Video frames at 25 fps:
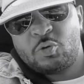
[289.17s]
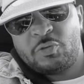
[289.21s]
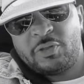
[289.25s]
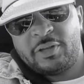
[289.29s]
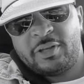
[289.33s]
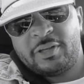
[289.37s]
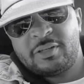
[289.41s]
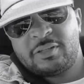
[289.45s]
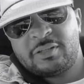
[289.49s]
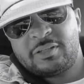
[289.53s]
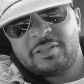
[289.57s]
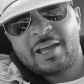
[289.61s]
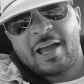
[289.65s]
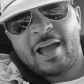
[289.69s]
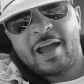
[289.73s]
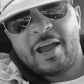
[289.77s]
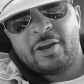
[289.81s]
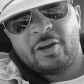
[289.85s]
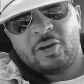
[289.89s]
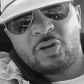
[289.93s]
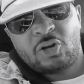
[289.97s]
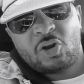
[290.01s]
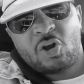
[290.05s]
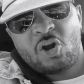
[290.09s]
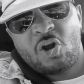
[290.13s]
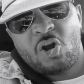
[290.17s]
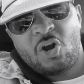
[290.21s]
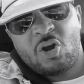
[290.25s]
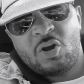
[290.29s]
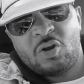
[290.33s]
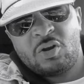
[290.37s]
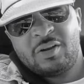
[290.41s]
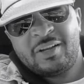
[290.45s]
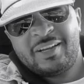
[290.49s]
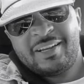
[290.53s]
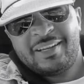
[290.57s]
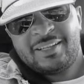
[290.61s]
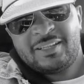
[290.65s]
the entire
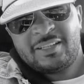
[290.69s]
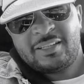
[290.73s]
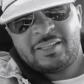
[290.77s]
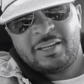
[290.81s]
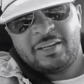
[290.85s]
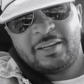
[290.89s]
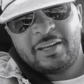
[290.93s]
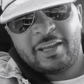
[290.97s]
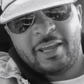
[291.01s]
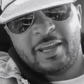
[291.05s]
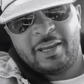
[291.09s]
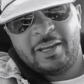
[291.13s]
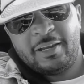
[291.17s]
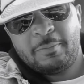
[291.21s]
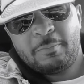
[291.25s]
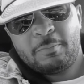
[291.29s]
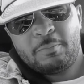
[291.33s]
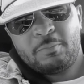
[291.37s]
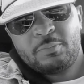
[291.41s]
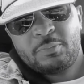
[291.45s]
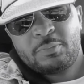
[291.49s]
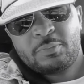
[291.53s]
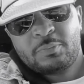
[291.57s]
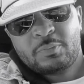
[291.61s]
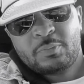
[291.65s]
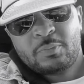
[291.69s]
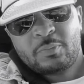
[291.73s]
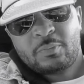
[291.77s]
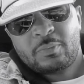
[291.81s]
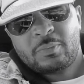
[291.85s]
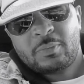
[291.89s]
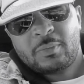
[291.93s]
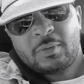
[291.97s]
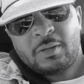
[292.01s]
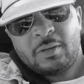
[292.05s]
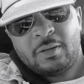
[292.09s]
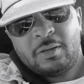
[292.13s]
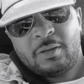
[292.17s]
car today
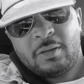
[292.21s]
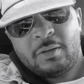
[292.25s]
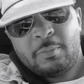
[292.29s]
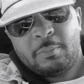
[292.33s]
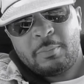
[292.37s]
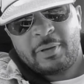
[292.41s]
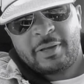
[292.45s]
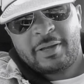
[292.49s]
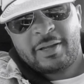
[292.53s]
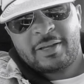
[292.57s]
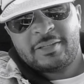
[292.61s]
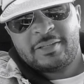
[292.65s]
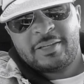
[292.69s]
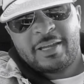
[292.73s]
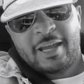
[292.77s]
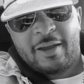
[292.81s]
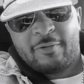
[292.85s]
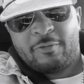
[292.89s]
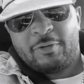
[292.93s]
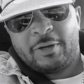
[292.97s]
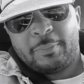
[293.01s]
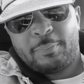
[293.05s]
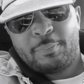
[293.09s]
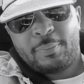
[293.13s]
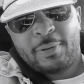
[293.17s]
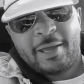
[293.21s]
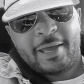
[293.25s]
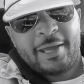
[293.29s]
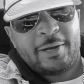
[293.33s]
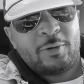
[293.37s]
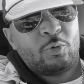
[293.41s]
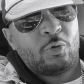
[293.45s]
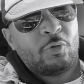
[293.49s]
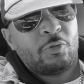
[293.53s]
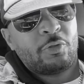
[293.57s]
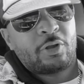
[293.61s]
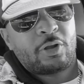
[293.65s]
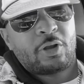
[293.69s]
because every
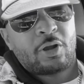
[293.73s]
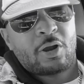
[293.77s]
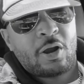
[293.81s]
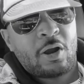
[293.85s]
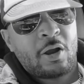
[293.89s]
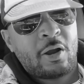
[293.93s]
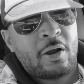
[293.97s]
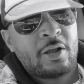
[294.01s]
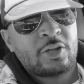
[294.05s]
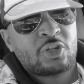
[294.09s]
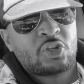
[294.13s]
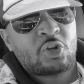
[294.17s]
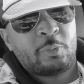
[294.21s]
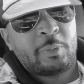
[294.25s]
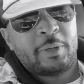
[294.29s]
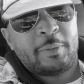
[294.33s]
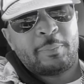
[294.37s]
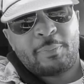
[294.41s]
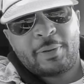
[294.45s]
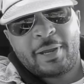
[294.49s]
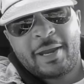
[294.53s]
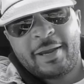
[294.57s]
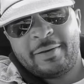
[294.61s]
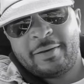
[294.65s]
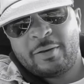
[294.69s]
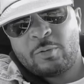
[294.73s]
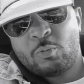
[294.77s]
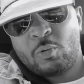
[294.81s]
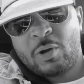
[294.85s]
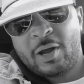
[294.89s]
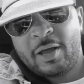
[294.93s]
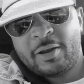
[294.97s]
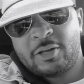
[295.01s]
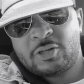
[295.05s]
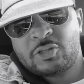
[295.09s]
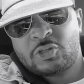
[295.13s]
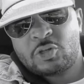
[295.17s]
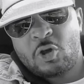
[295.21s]
panel on the car is going to be painted
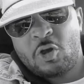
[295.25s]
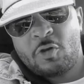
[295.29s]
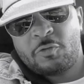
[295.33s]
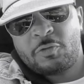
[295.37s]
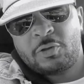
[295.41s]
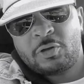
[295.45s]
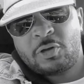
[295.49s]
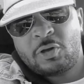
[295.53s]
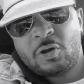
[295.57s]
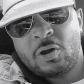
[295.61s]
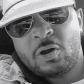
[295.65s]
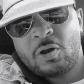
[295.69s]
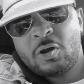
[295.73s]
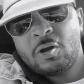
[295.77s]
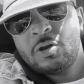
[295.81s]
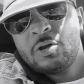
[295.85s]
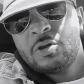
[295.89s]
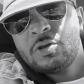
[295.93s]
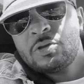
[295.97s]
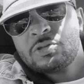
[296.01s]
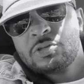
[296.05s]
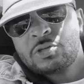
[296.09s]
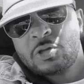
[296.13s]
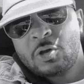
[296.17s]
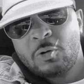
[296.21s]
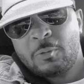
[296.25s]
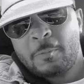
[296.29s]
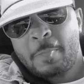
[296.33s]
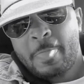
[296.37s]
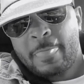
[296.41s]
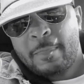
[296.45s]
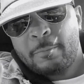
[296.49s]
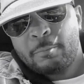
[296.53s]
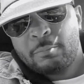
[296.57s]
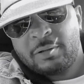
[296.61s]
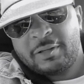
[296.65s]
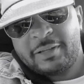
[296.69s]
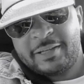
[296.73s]
while it's off the car. So
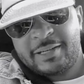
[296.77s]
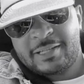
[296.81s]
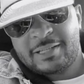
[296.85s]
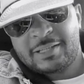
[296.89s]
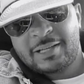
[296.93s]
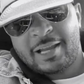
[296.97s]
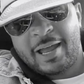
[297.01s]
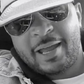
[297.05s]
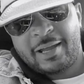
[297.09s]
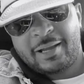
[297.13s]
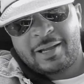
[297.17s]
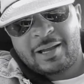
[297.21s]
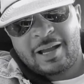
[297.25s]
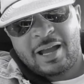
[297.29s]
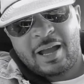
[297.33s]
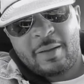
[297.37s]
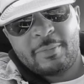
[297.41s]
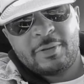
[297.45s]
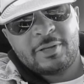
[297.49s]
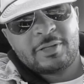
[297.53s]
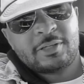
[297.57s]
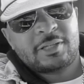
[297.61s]
please like, comment,